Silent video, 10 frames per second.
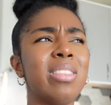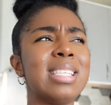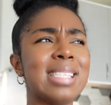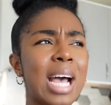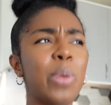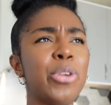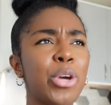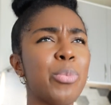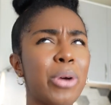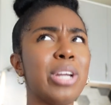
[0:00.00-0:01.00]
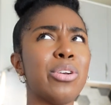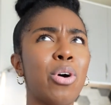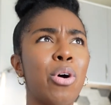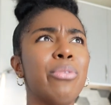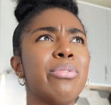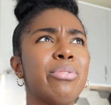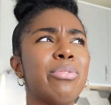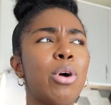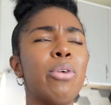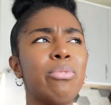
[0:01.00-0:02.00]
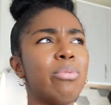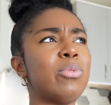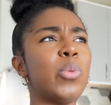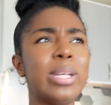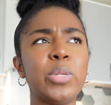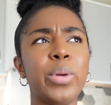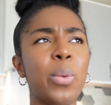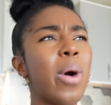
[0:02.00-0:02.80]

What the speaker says: the sourdough bread of 2020?